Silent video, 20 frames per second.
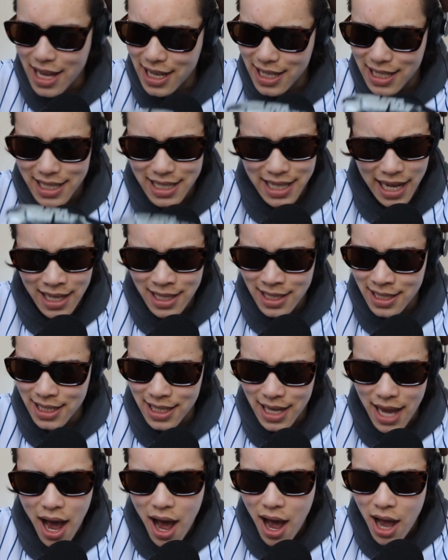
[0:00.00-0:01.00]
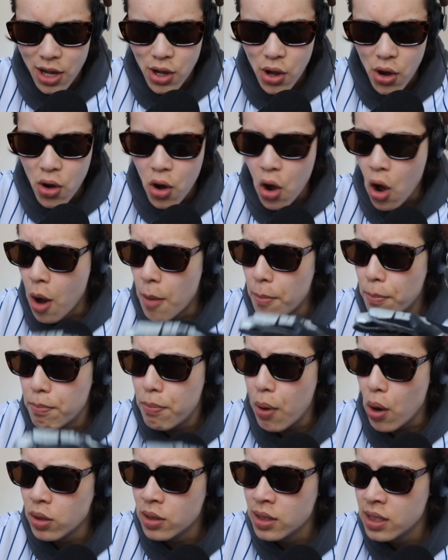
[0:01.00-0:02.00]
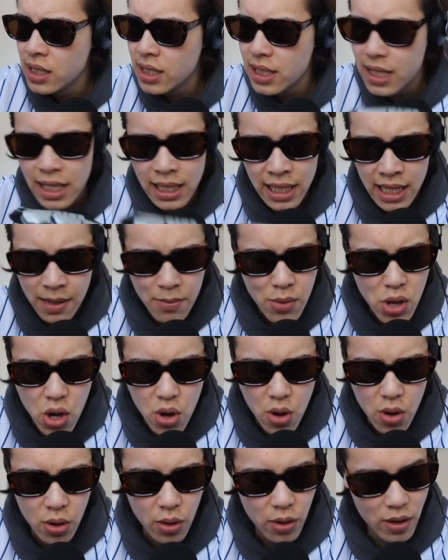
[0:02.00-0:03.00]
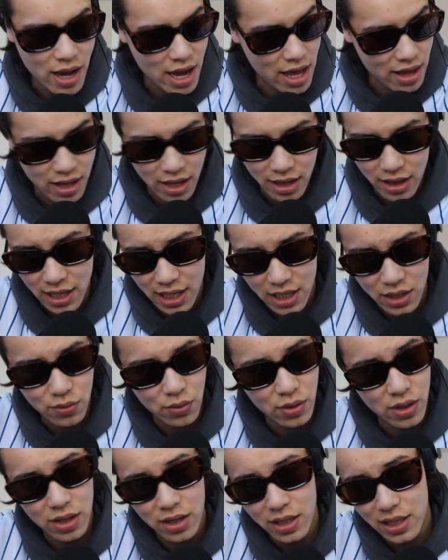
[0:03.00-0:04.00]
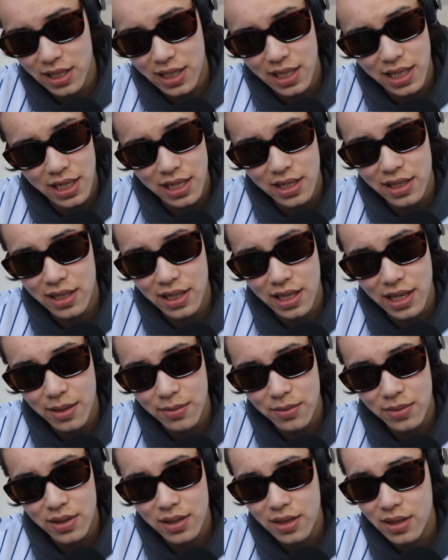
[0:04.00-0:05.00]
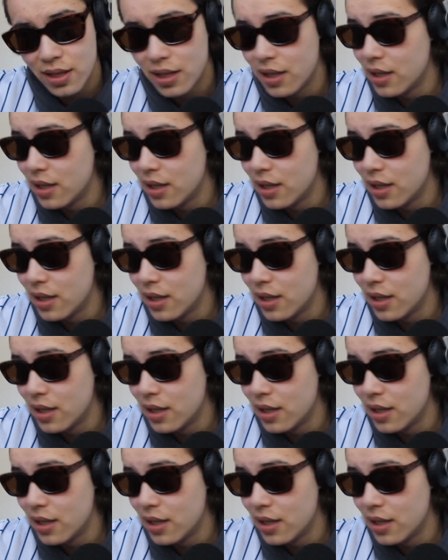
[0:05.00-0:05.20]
Santiago Ponzinibbio. I think that's one of the sickest names.